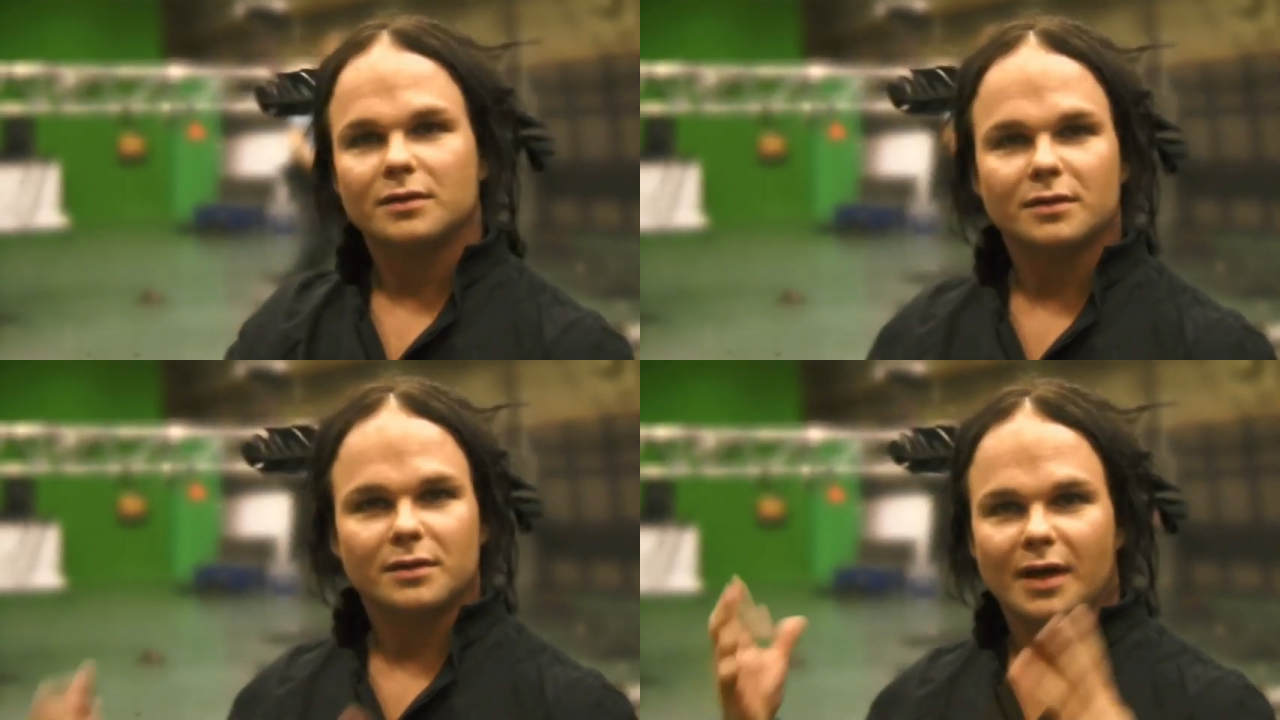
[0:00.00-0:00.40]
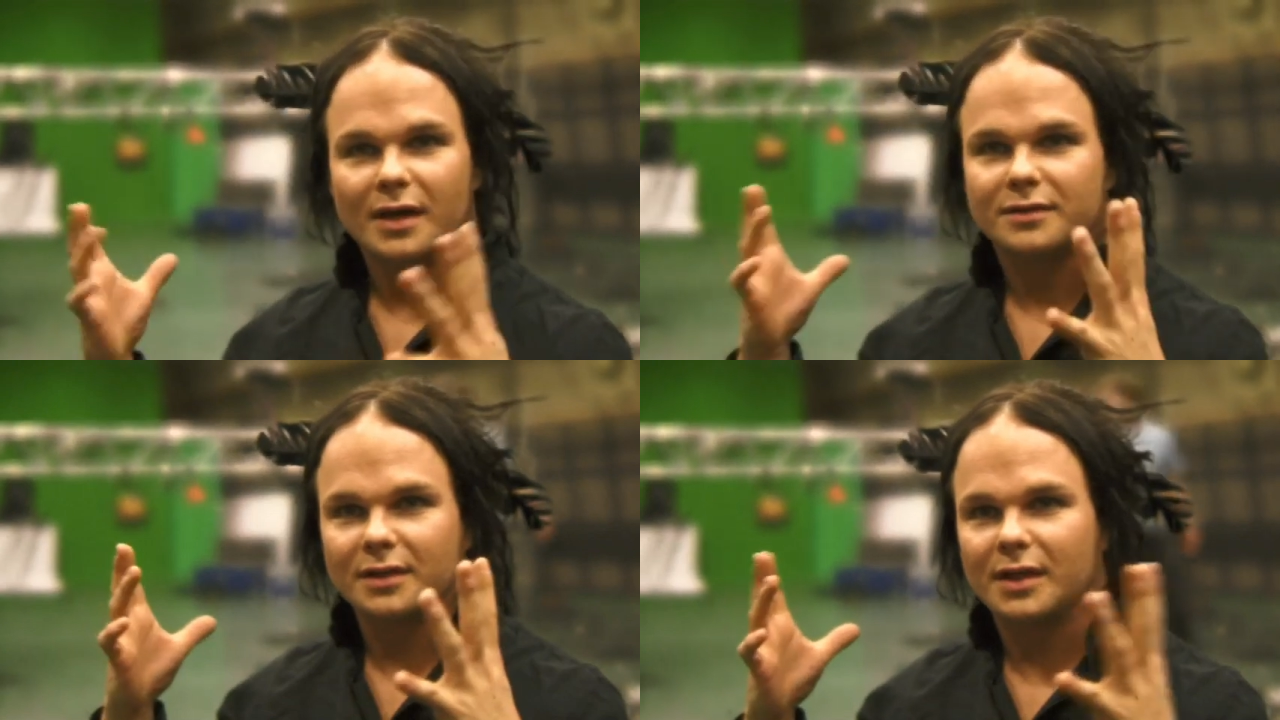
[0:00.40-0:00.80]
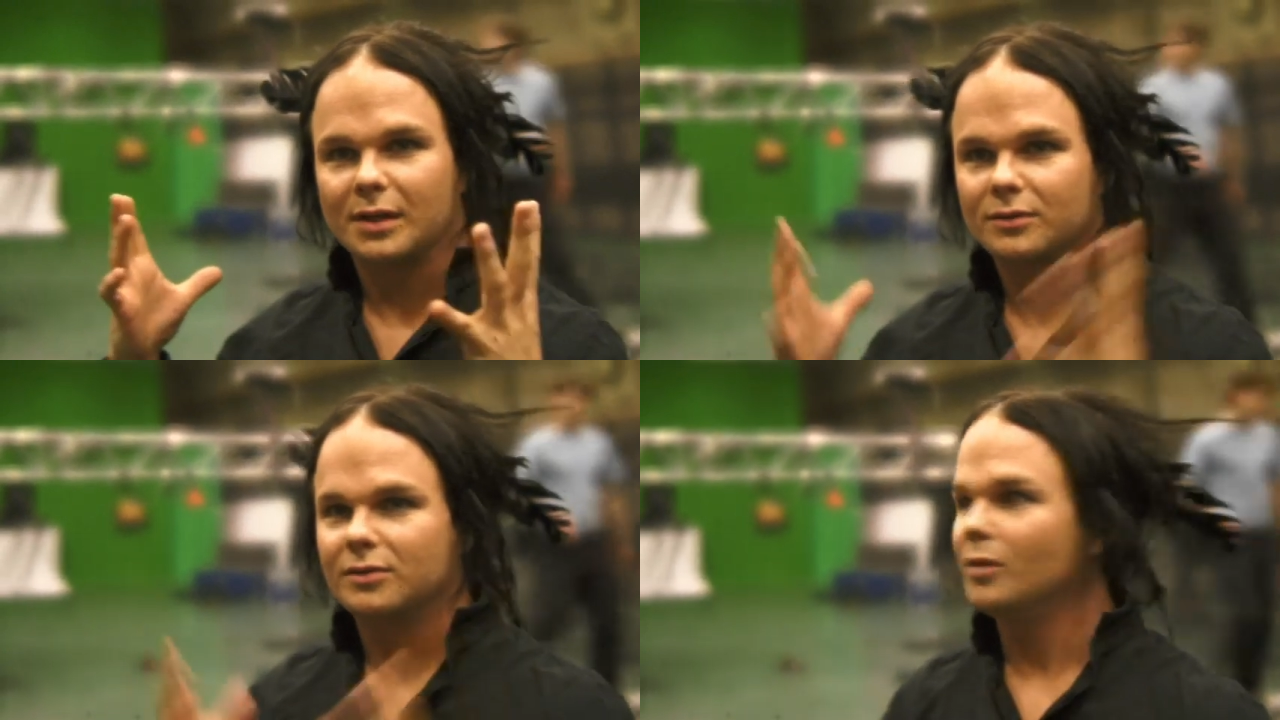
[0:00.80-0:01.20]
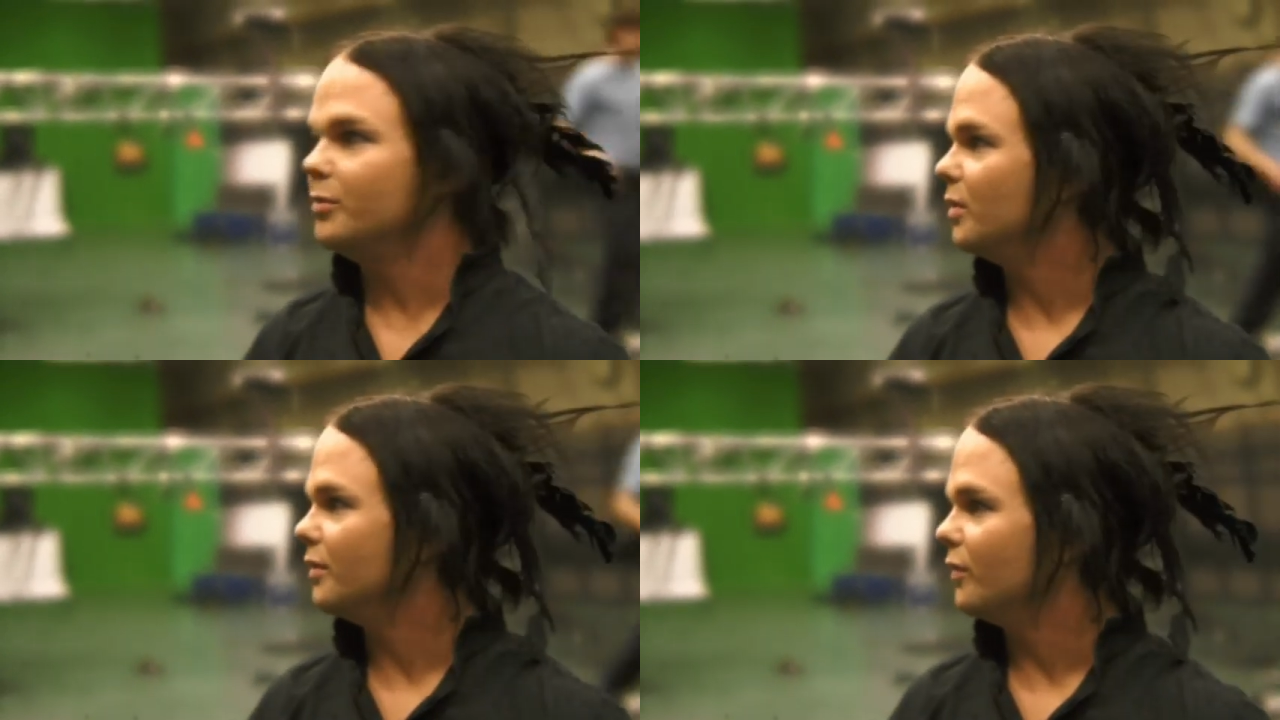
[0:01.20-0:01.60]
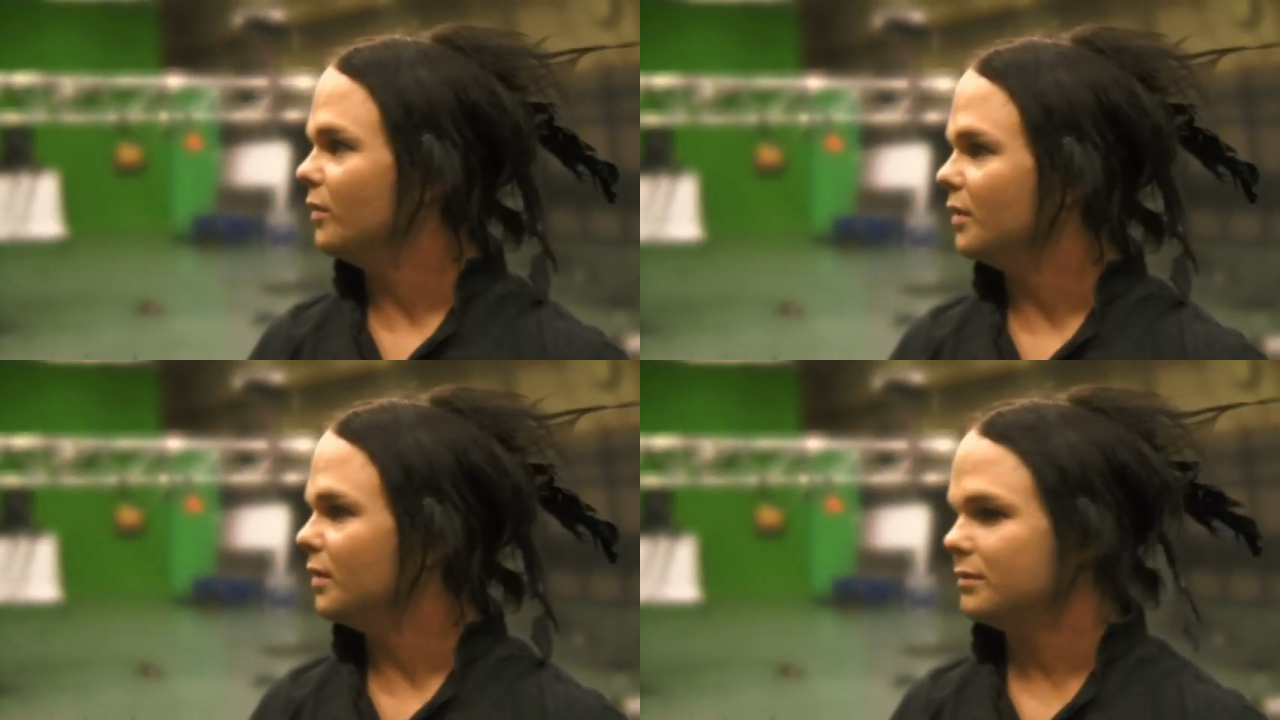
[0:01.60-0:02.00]
the Helsinki looks so
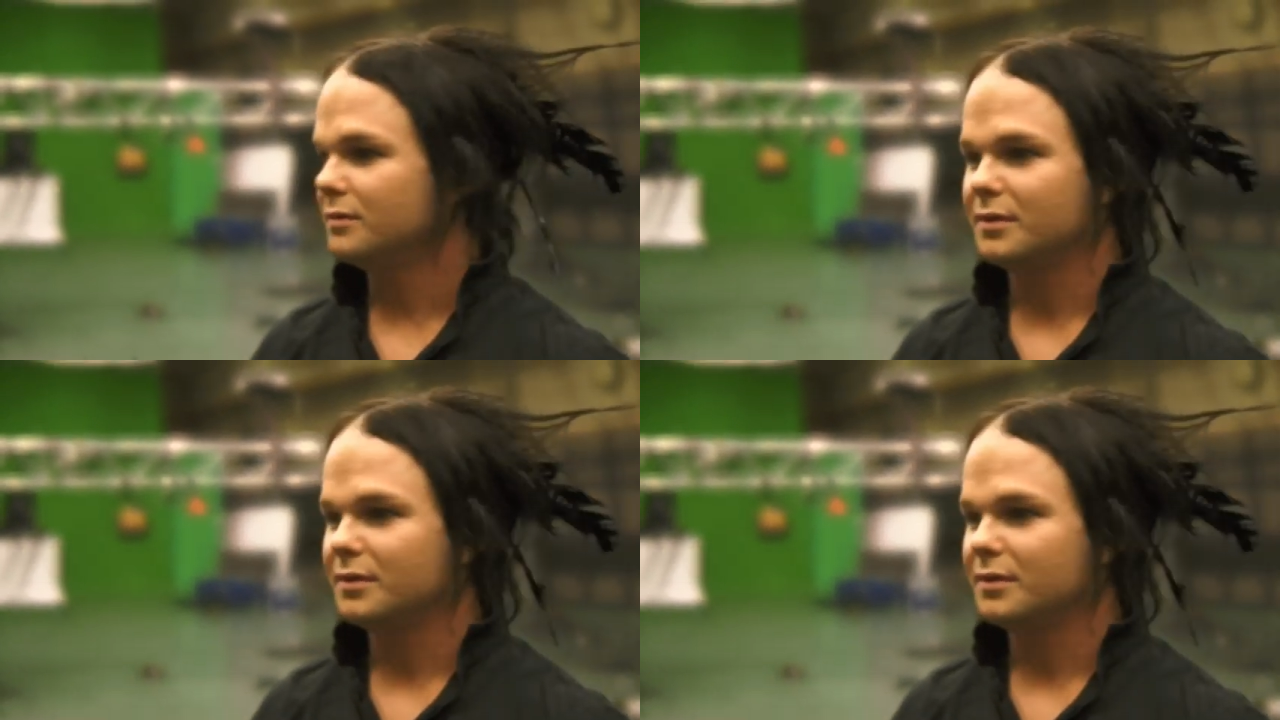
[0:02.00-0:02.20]
beautiful.